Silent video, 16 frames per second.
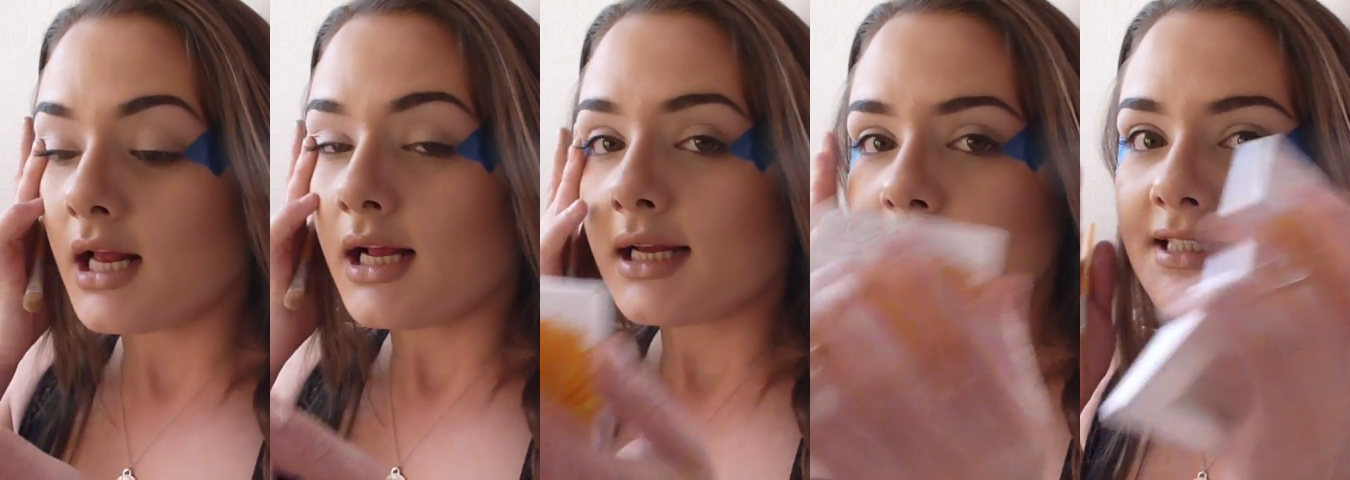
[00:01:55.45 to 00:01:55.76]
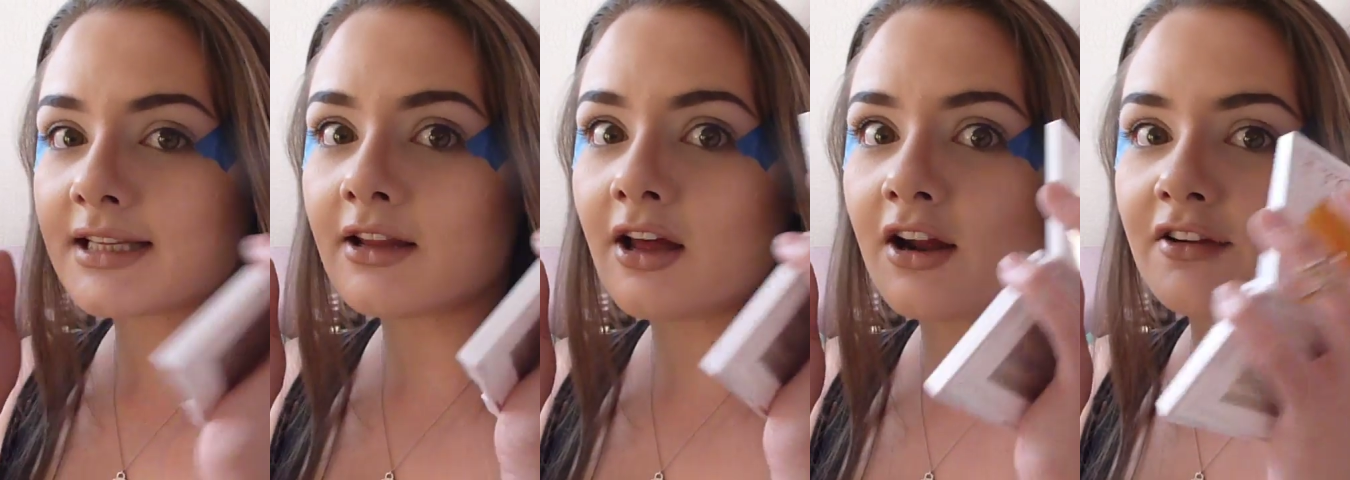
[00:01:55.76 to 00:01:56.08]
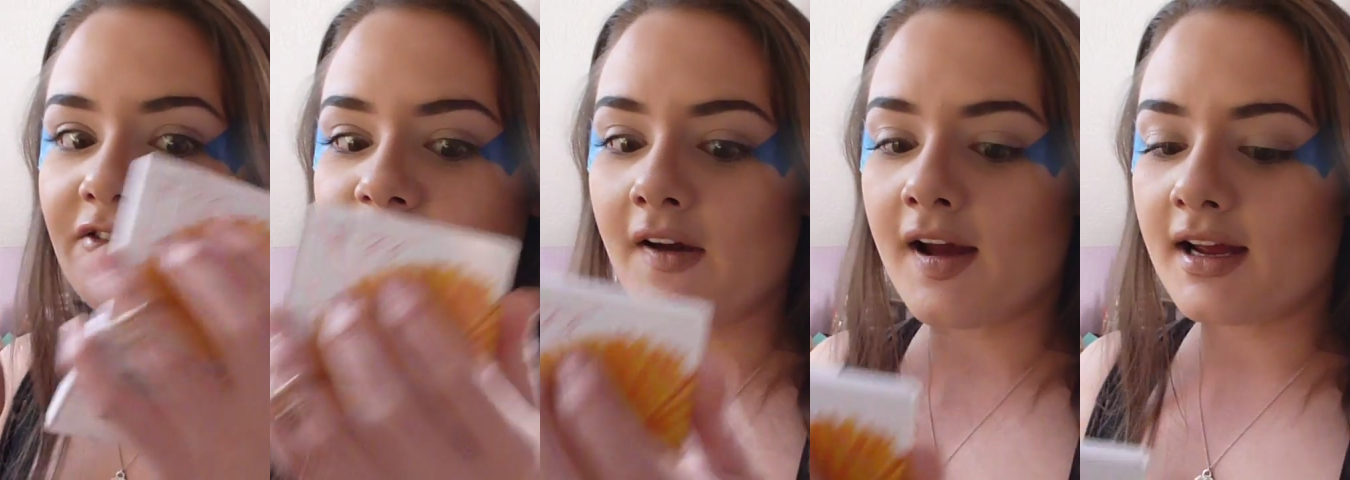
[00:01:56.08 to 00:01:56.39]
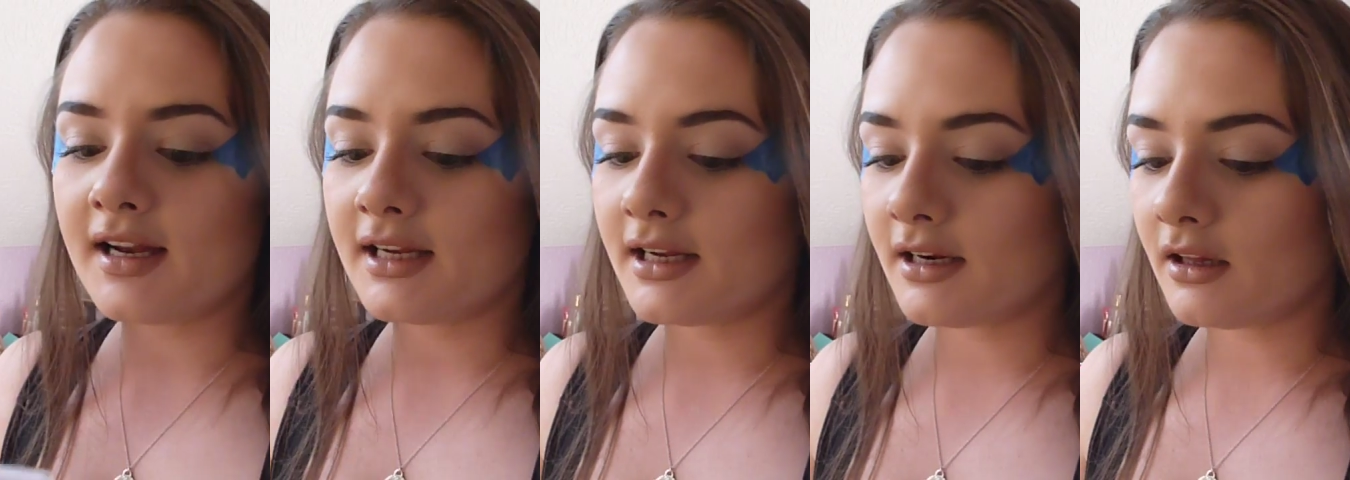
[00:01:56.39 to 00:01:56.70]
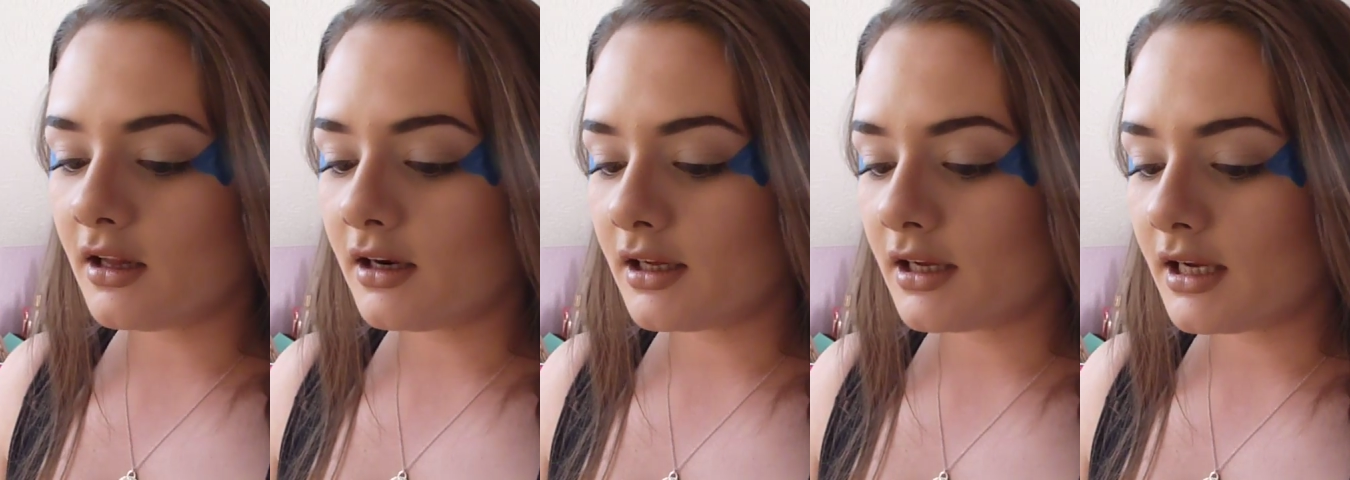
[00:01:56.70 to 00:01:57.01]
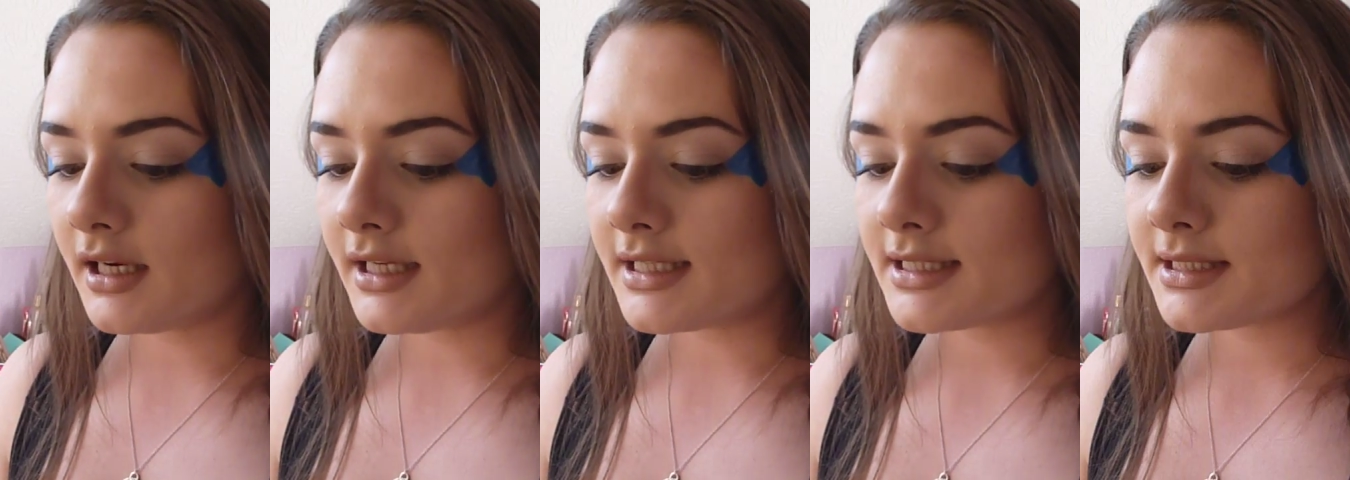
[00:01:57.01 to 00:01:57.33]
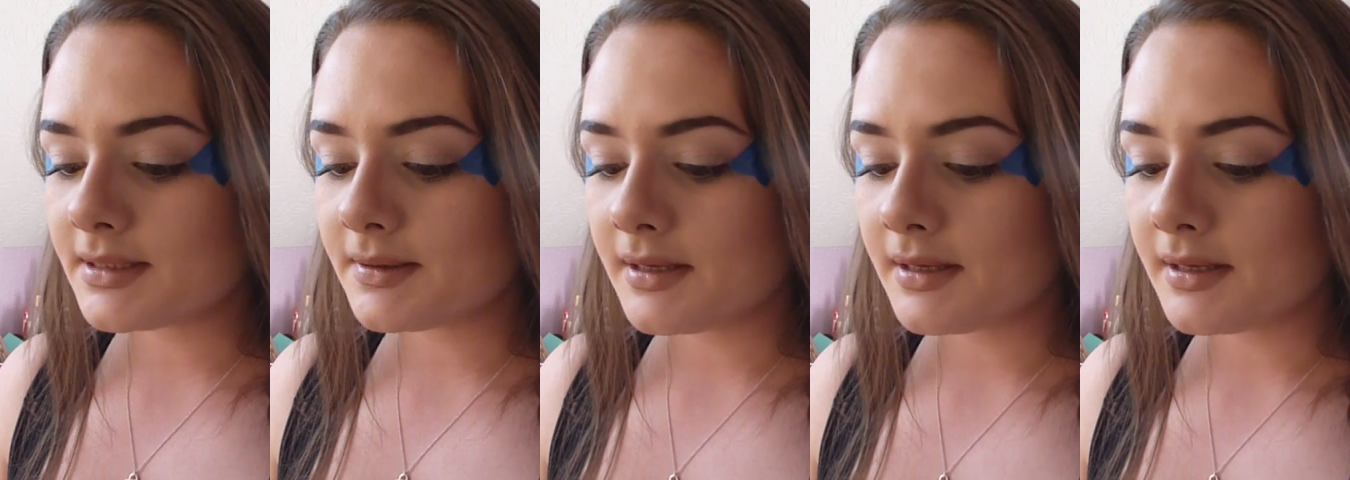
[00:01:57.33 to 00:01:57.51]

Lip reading: it's a lot of fun. I get a lot of goodies.